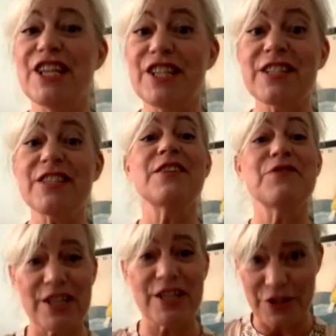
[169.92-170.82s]

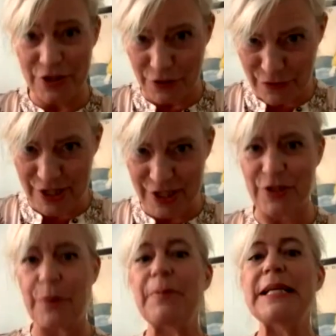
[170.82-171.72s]
Register, register,
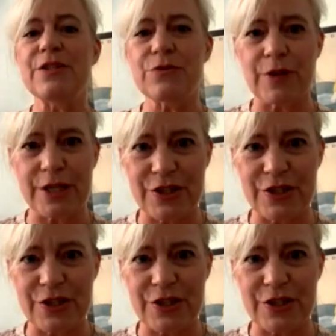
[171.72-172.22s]
register. Please